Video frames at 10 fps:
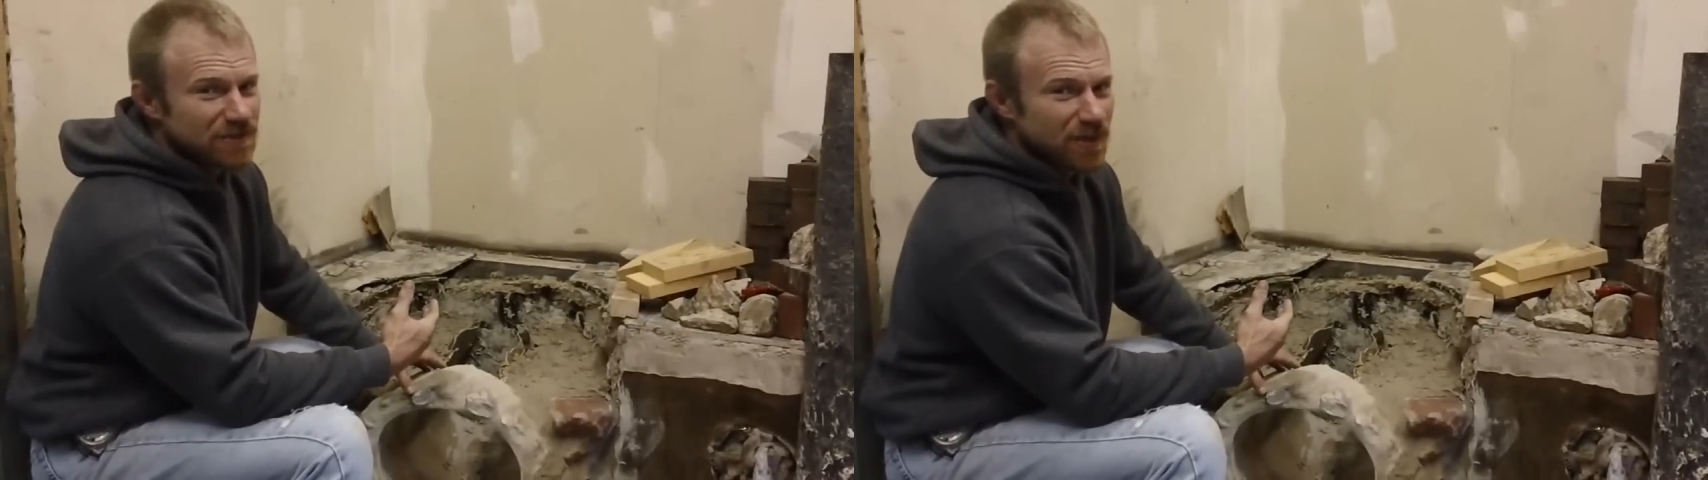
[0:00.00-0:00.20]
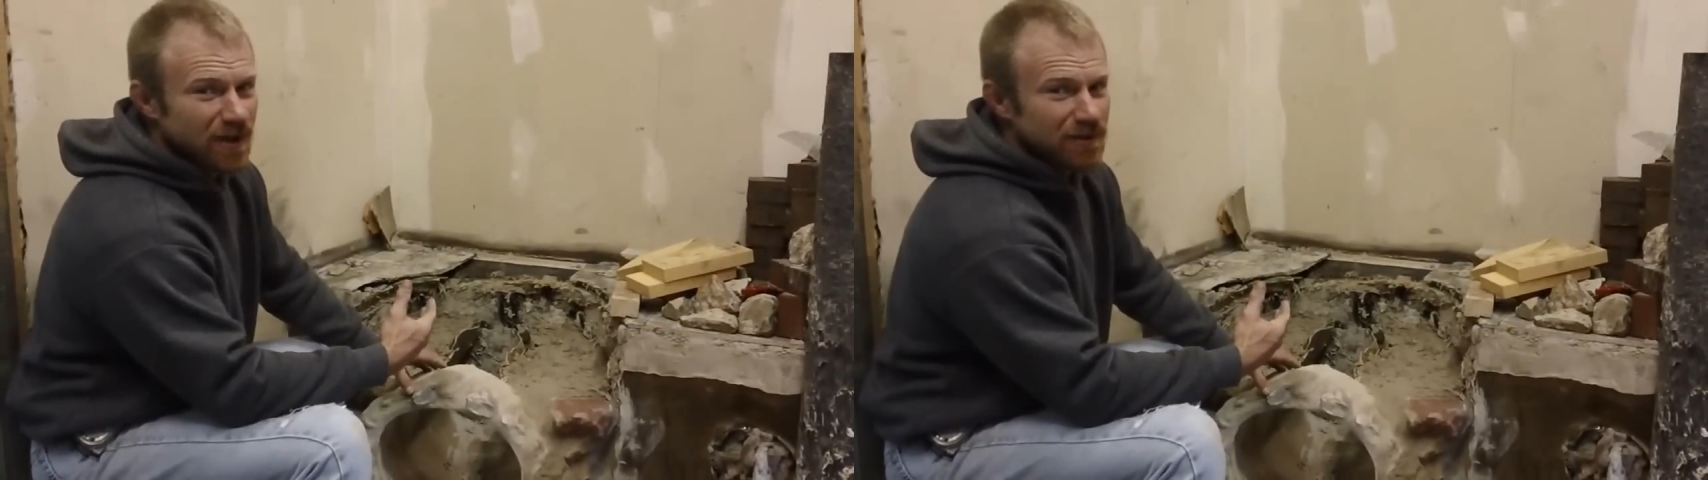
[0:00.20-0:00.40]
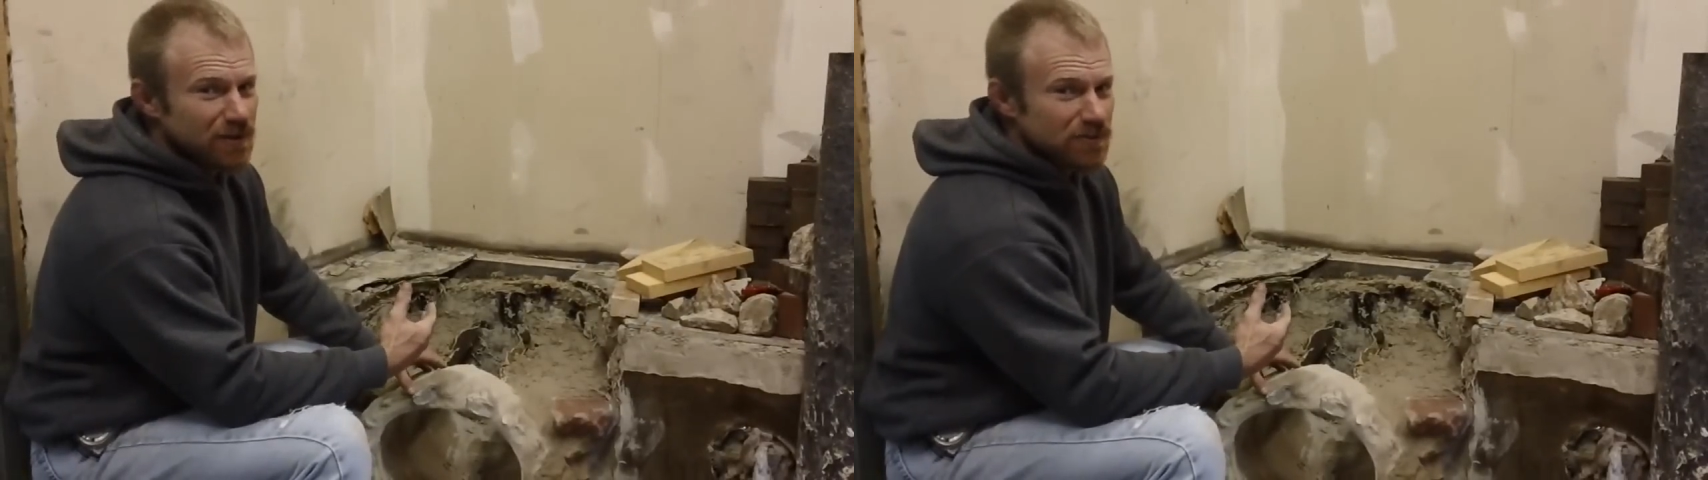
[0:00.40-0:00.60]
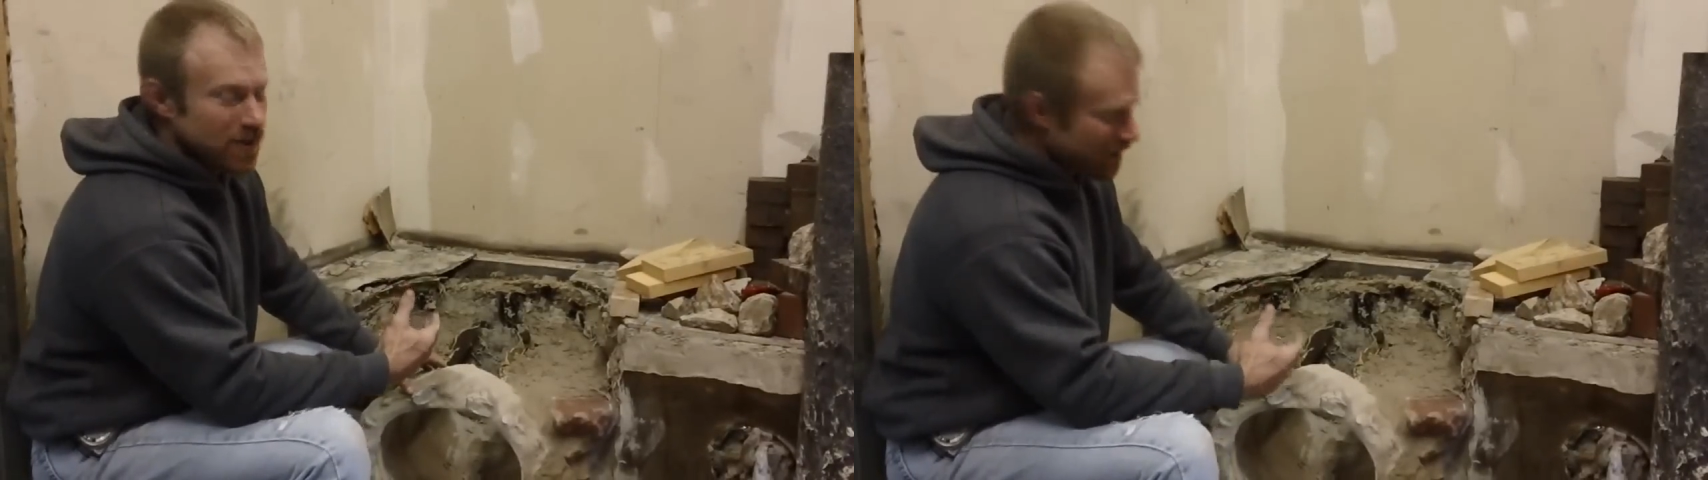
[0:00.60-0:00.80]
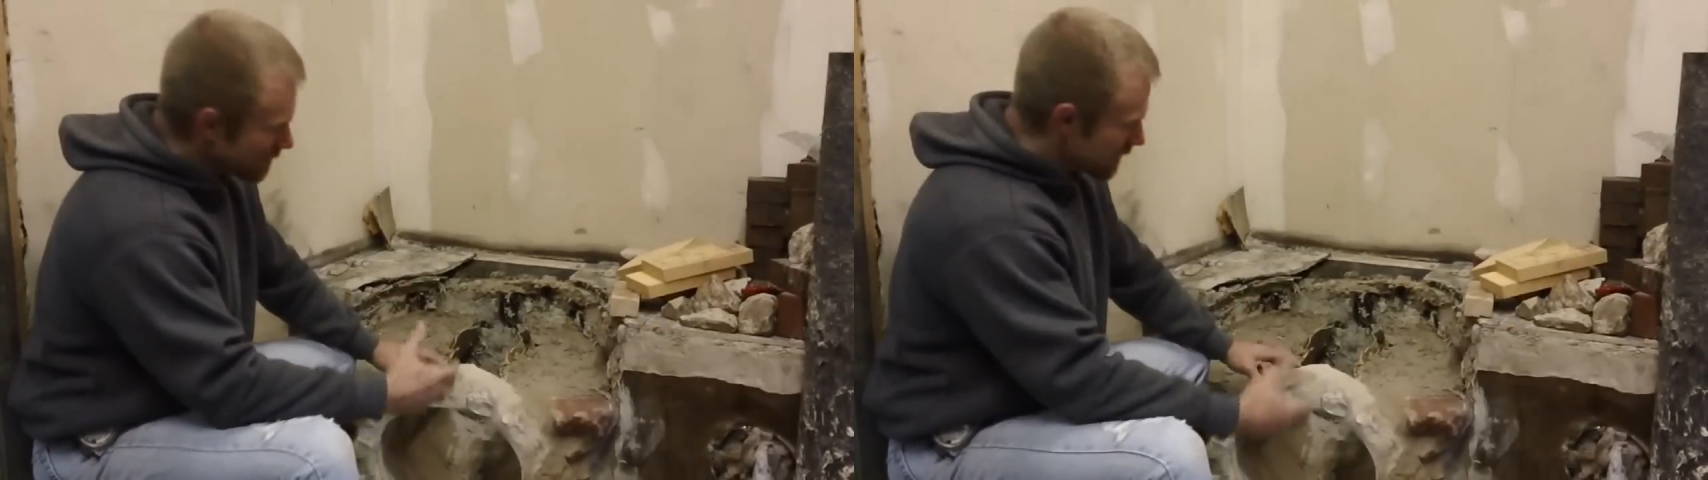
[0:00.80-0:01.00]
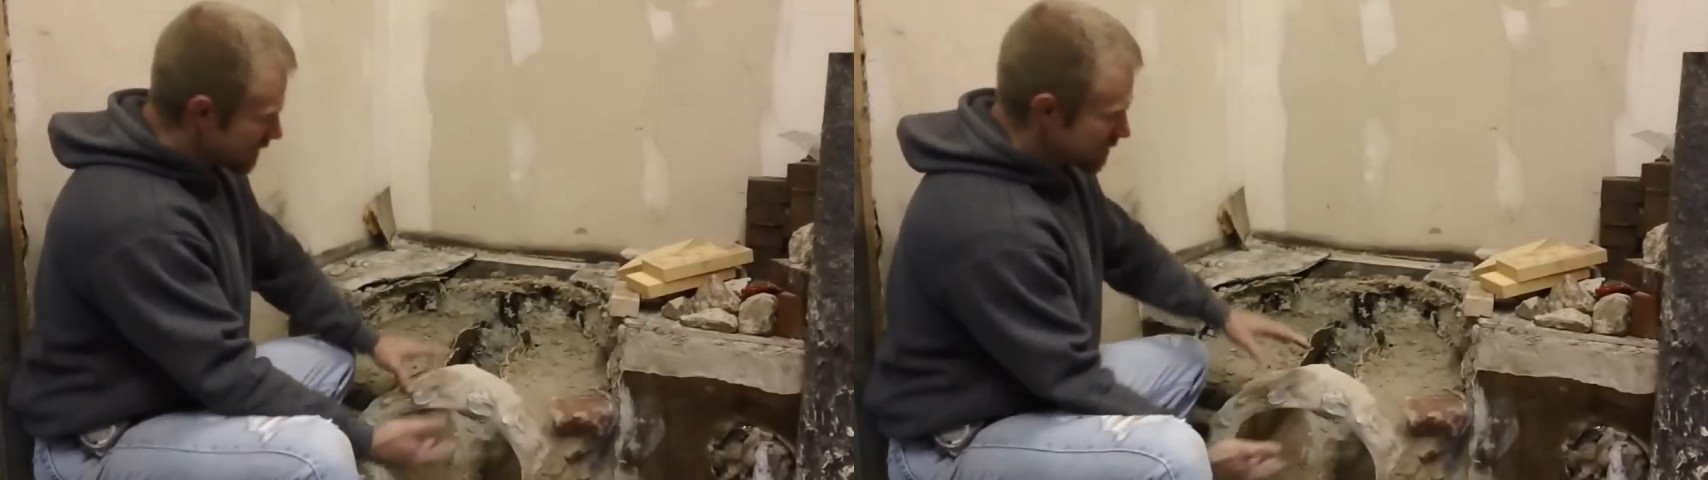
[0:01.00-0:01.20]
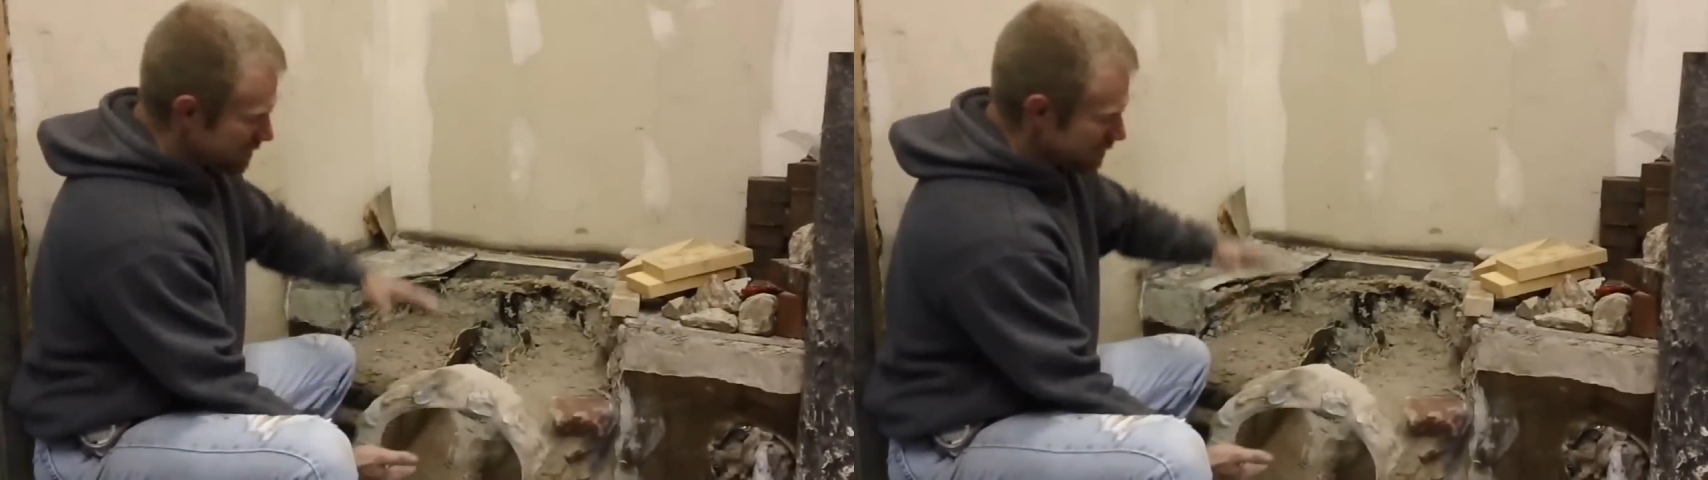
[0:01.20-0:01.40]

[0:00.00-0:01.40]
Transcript: Sorrento's recommendations